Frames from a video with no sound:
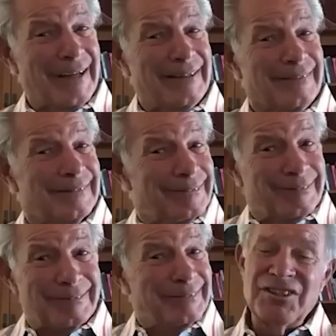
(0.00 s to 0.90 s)
My first
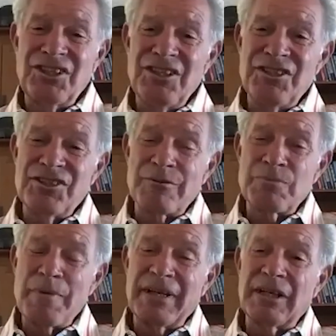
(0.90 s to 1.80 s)
year teaching, I was making
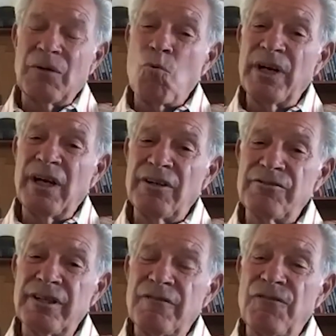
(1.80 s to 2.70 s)

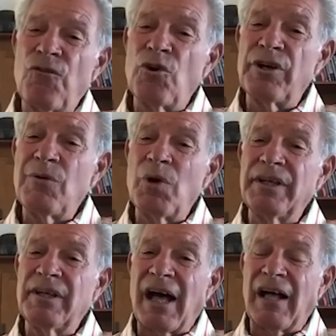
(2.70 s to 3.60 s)

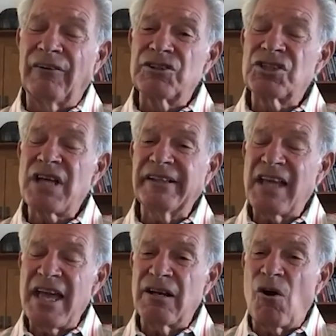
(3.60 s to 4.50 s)
$141 take
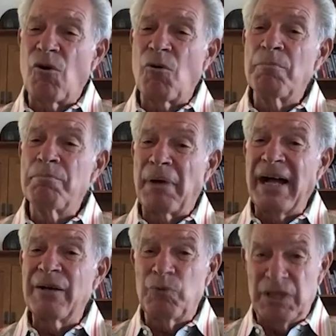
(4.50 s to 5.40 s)
home
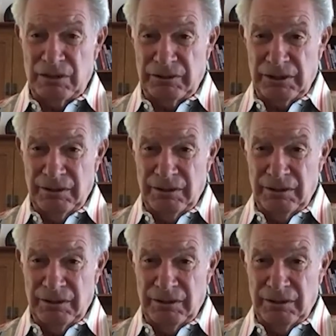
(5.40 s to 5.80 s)
bi-weekly.